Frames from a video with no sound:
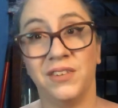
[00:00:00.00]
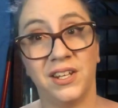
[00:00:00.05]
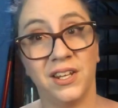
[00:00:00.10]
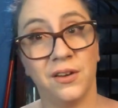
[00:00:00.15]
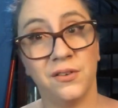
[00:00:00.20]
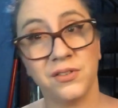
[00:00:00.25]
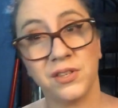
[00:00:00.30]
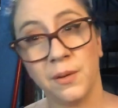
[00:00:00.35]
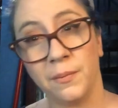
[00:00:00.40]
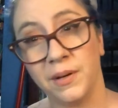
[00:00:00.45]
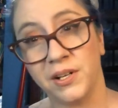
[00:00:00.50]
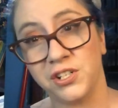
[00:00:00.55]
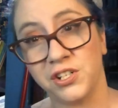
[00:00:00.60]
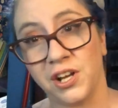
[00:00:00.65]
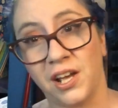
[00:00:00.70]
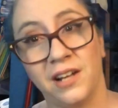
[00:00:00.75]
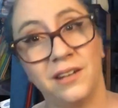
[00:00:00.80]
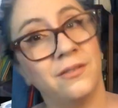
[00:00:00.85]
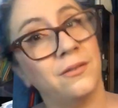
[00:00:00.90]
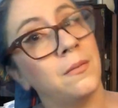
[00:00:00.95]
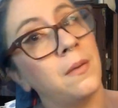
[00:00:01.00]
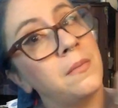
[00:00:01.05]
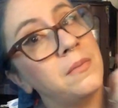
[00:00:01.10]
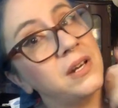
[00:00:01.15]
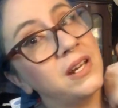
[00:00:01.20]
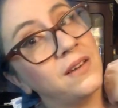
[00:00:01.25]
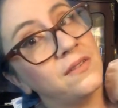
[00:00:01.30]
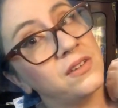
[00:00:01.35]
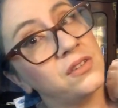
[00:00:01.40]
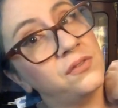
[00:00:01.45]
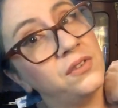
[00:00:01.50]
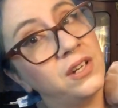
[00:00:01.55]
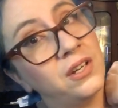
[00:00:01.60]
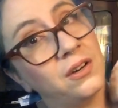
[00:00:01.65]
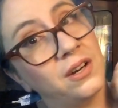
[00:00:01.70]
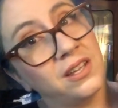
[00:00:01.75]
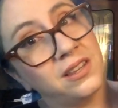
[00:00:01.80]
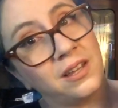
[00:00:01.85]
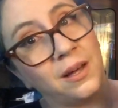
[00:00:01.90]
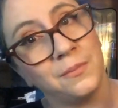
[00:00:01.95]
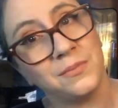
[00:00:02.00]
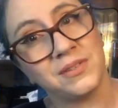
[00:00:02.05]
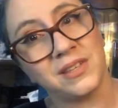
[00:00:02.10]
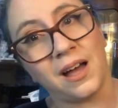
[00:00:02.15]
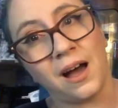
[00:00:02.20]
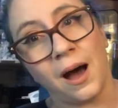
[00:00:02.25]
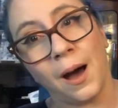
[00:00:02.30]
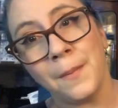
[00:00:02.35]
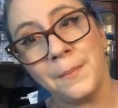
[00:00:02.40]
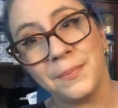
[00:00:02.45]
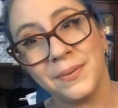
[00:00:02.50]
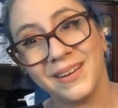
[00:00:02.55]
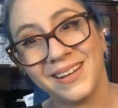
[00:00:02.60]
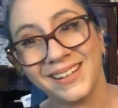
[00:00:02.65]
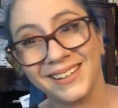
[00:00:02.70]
videos on my channel, remember to give this video a thumbs up.